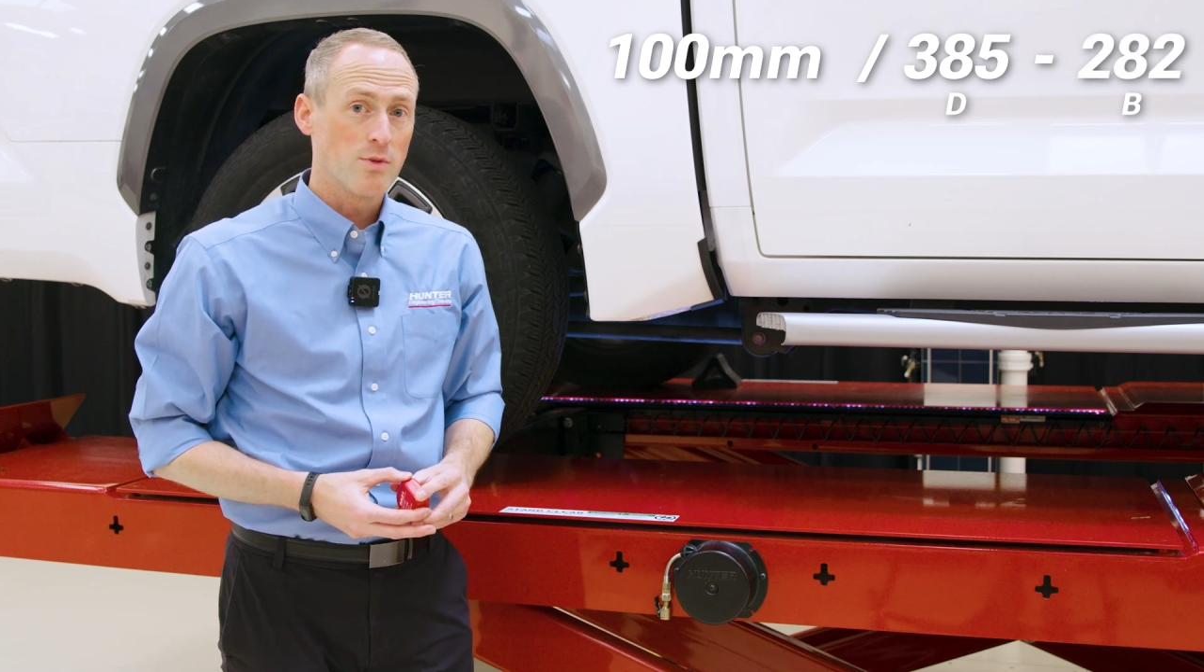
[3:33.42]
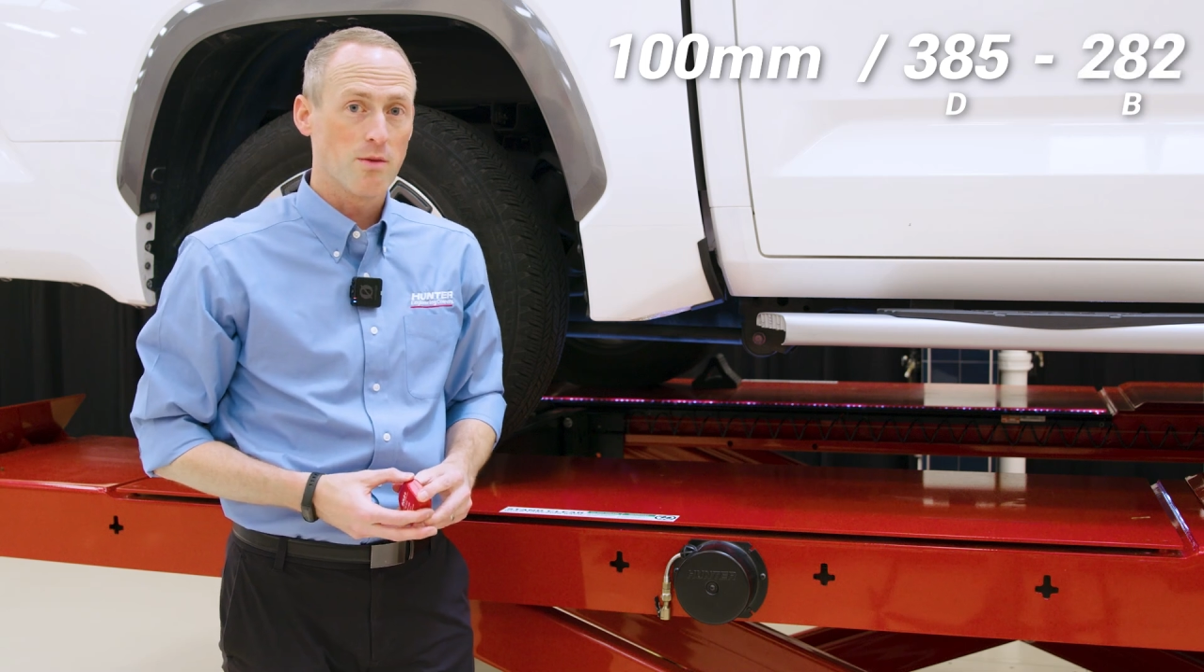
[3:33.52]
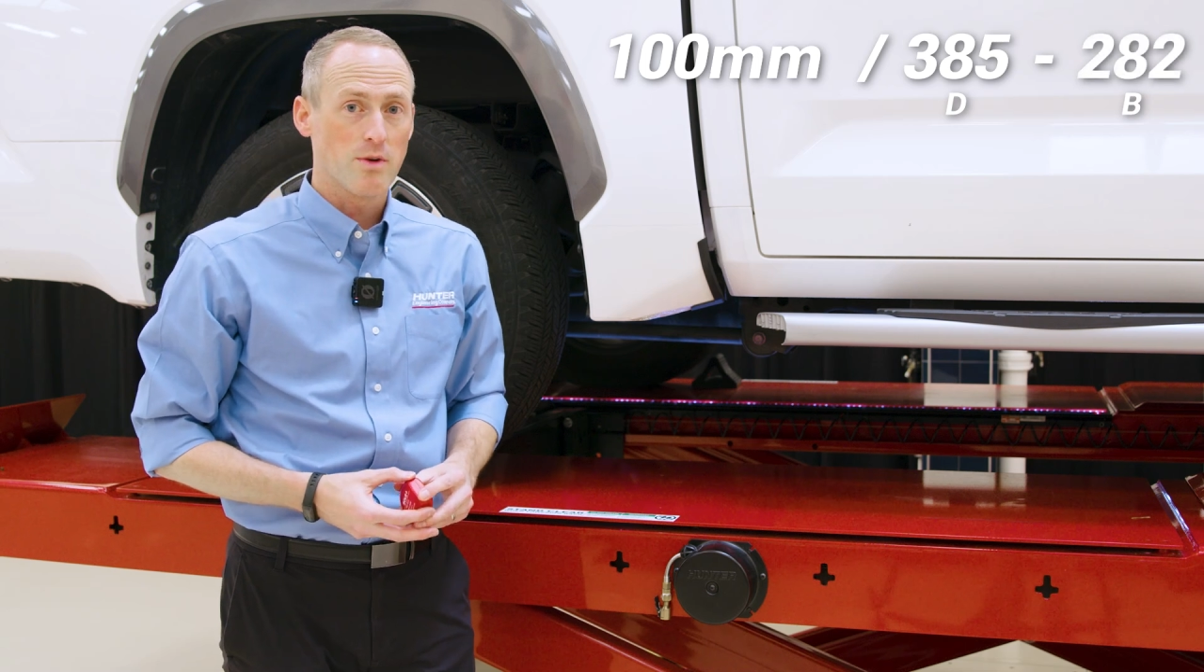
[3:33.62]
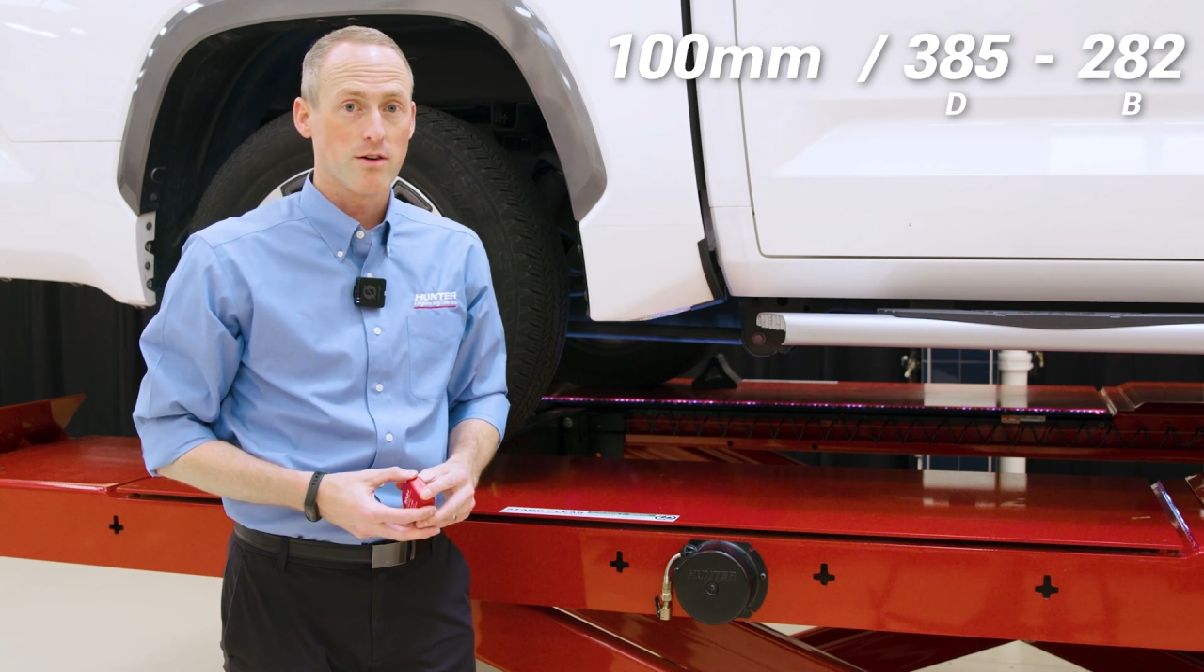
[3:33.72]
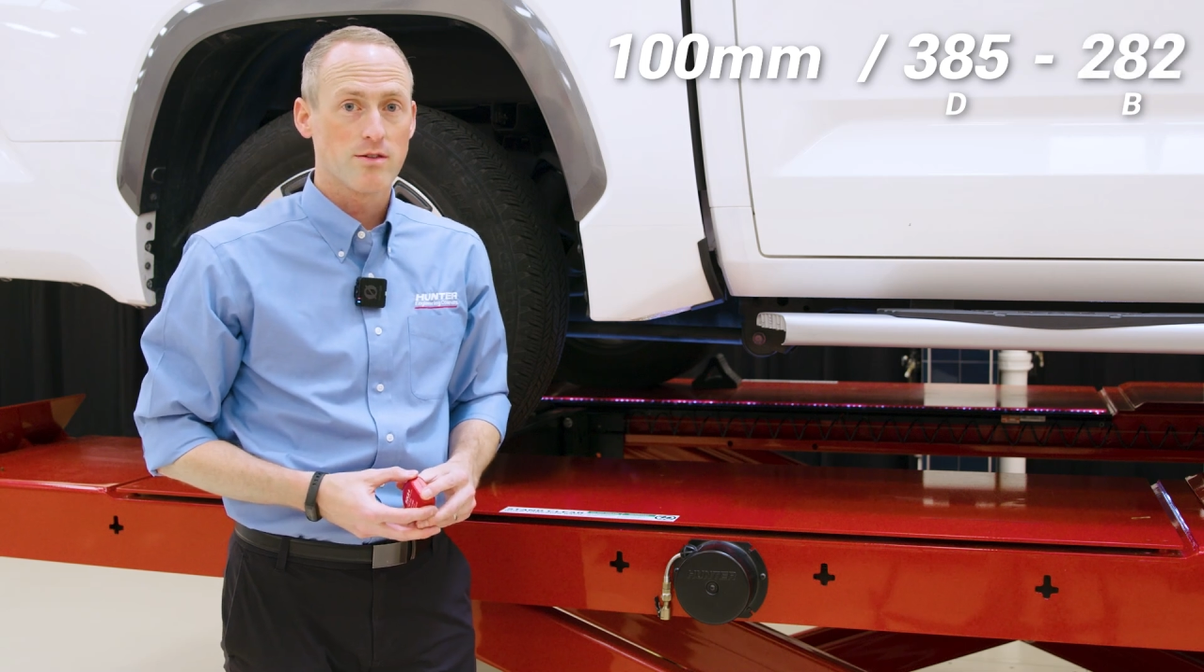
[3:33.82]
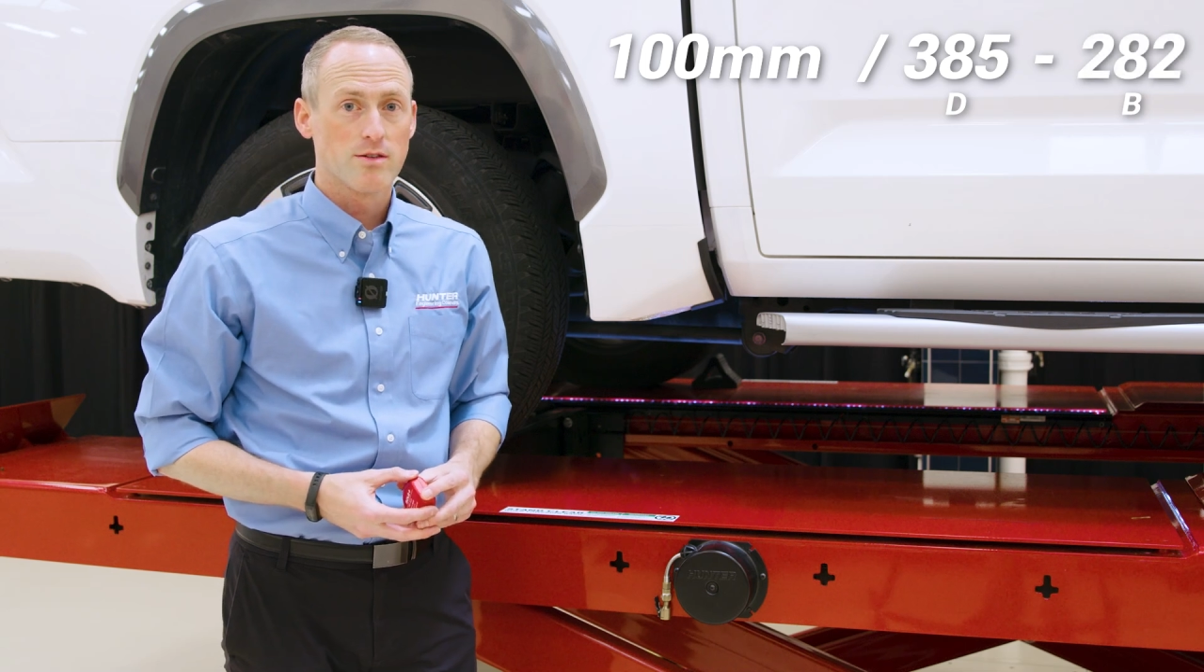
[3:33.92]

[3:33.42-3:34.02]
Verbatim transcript: millimeters.